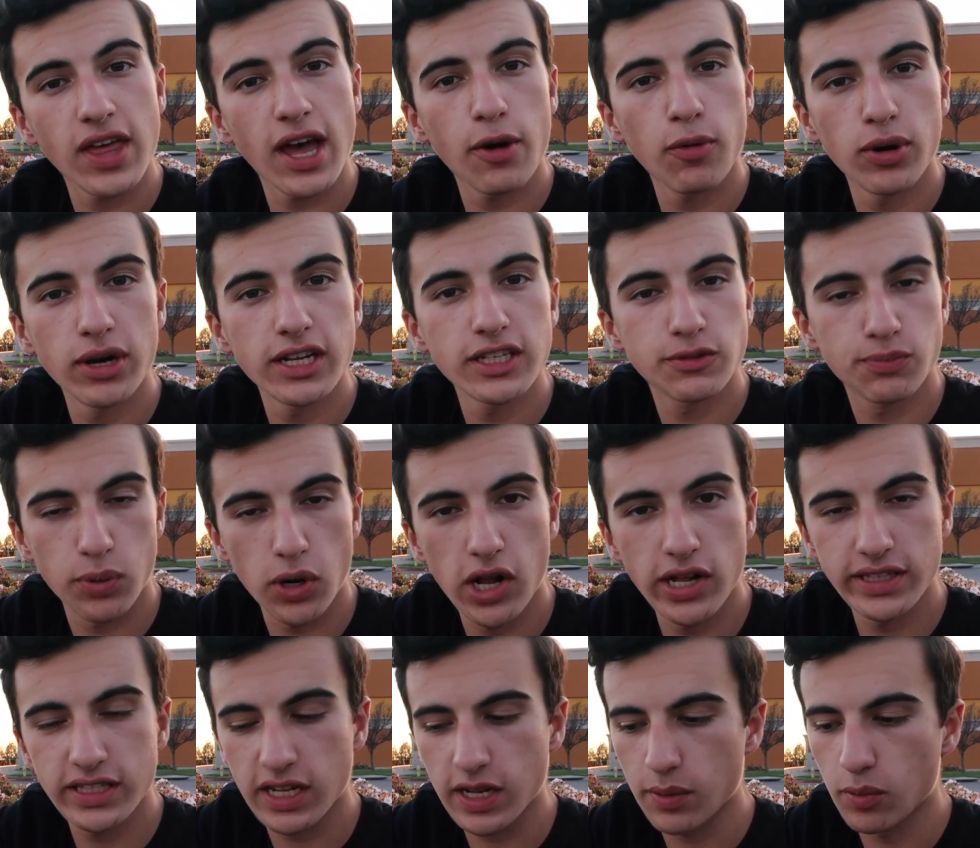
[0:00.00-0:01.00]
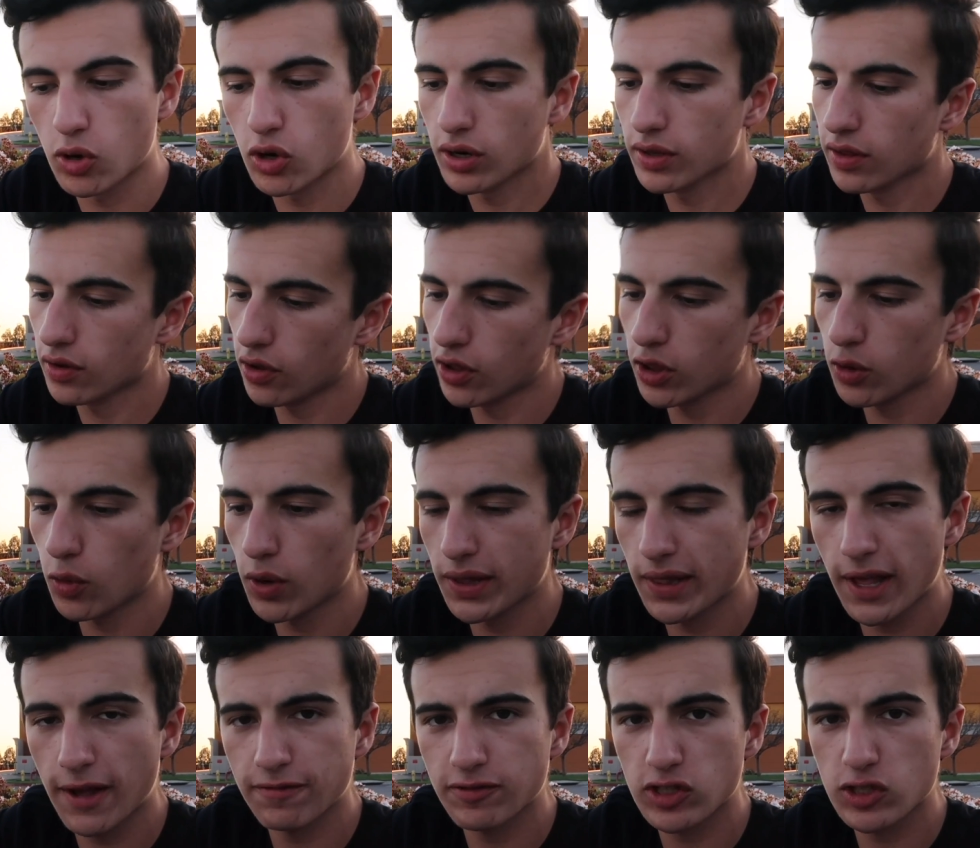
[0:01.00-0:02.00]
that one as bronze anymore, and the only one
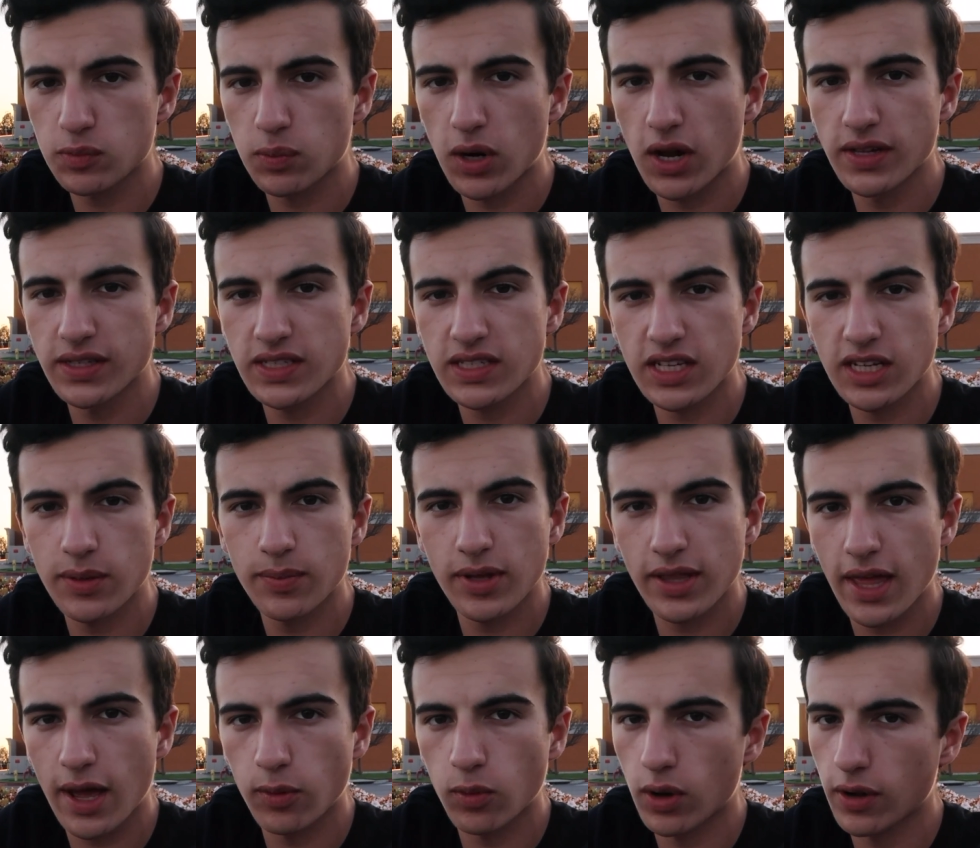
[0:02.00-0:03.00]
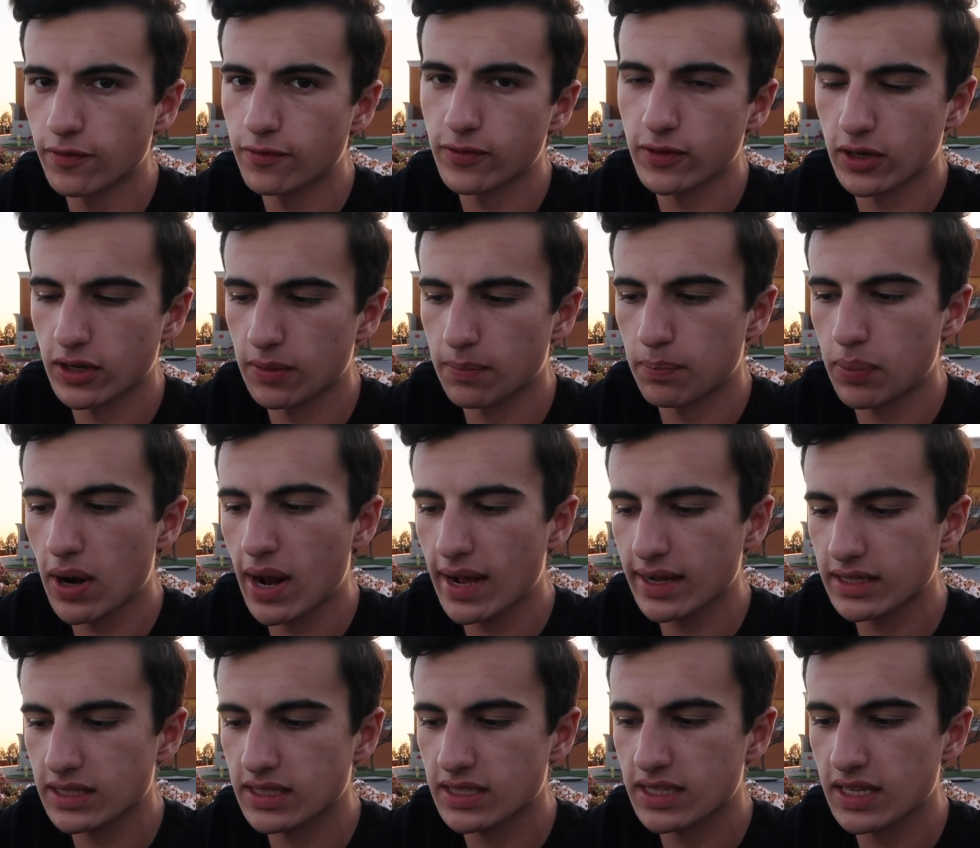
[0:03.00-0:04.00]
left as bronze is gonna be that one for
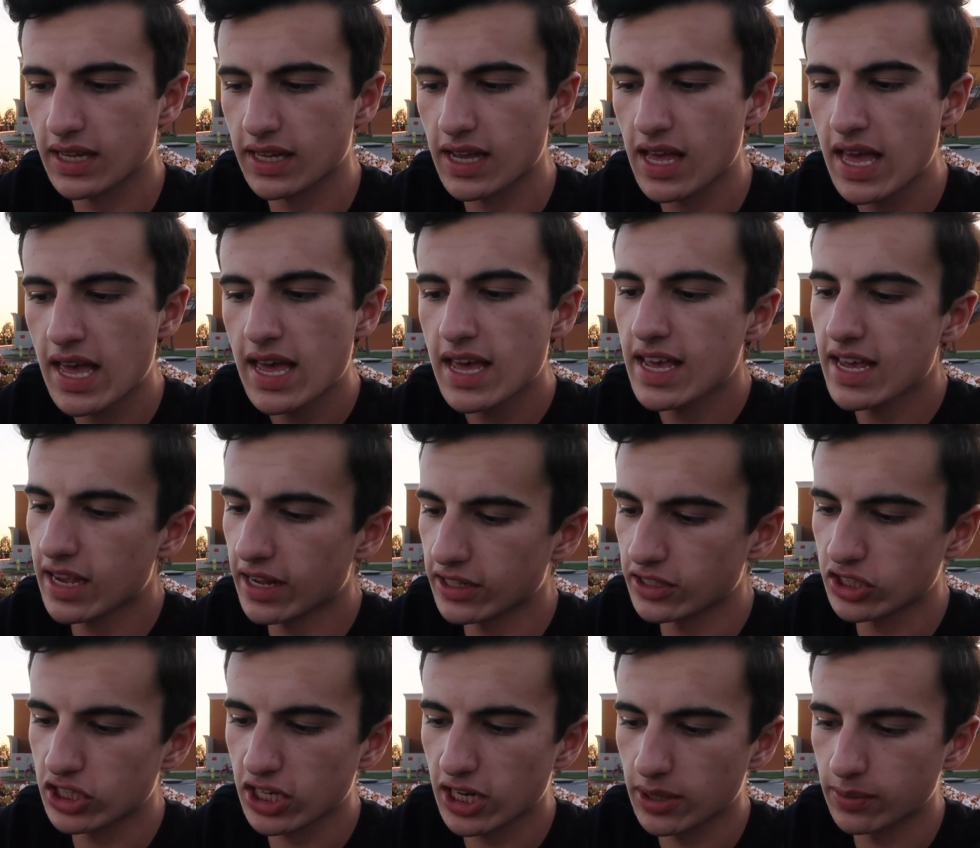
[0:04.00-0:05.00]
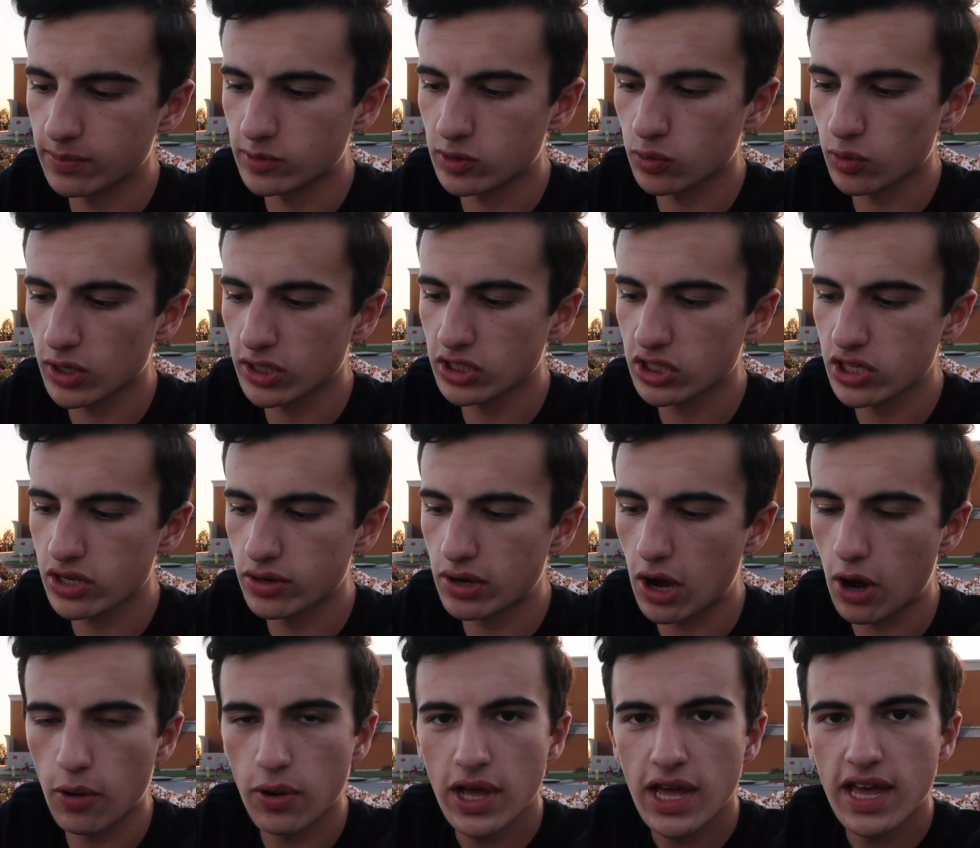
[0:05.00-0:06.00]
practicing in gyms, which, you
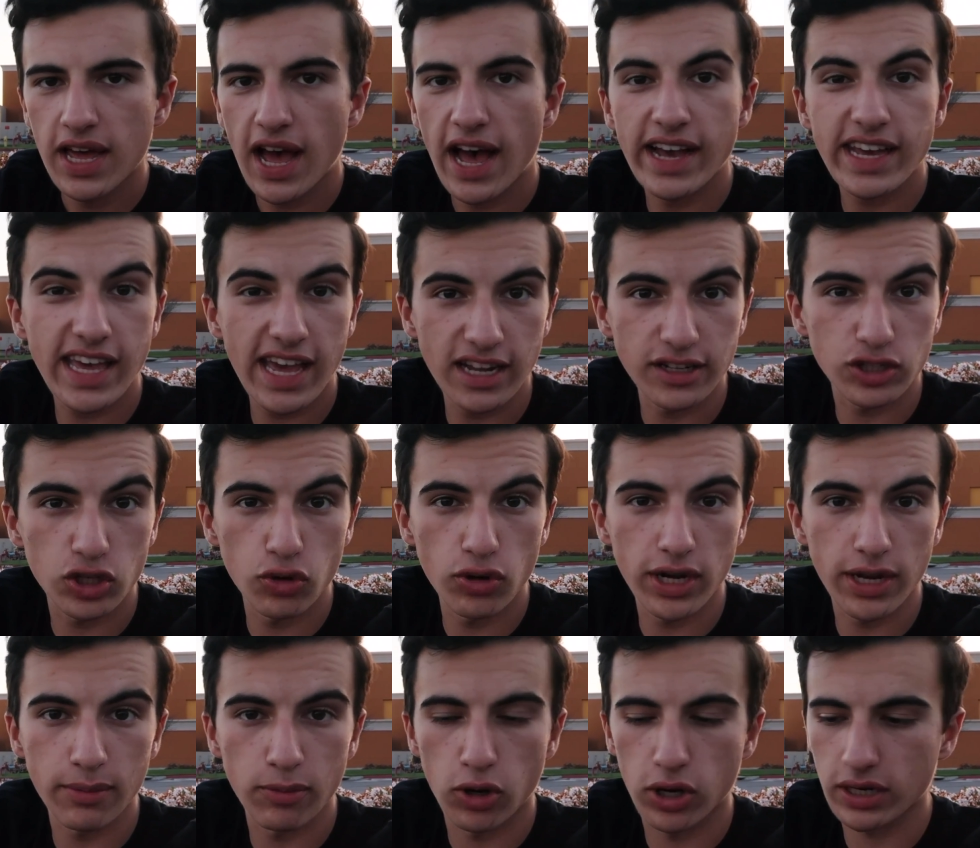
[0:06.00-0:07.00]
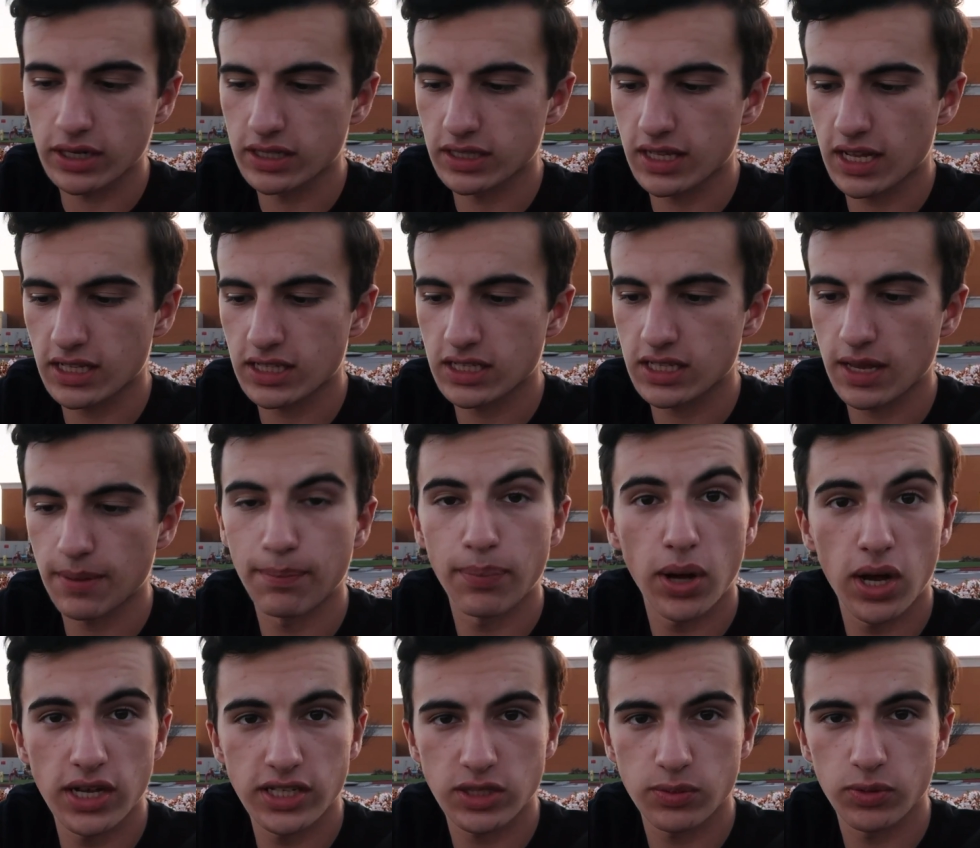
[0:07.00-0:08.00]
know, I can't do anymore because that's
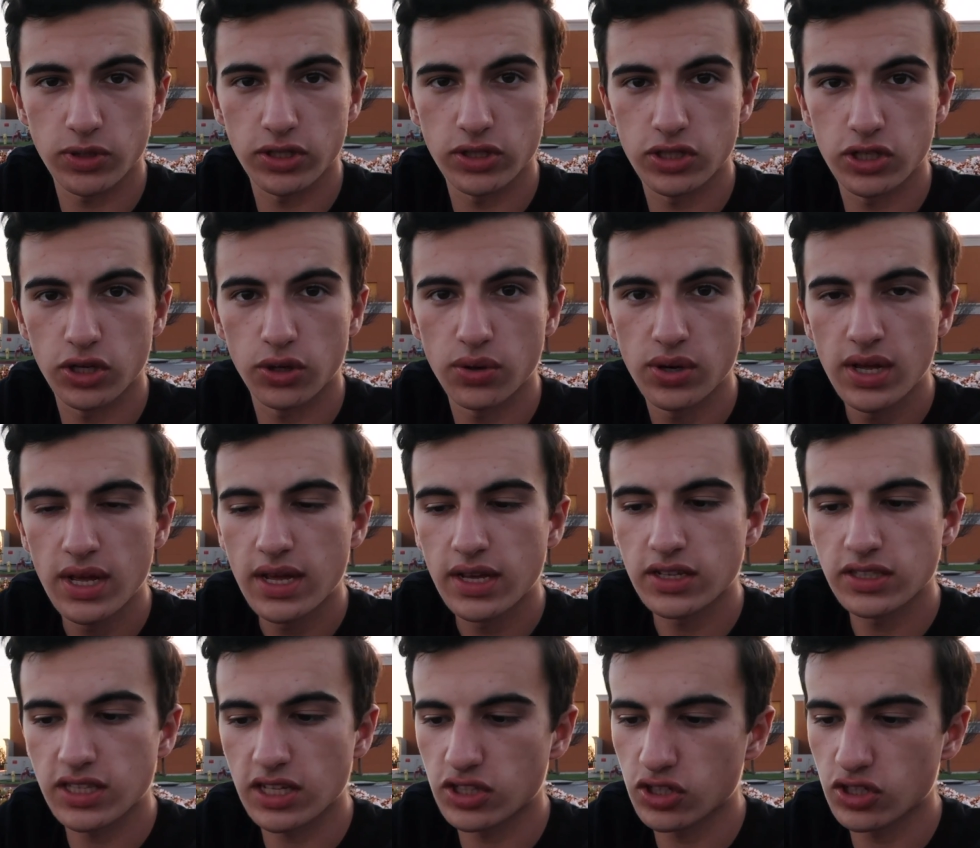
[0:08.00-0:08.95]
impossible to do, because they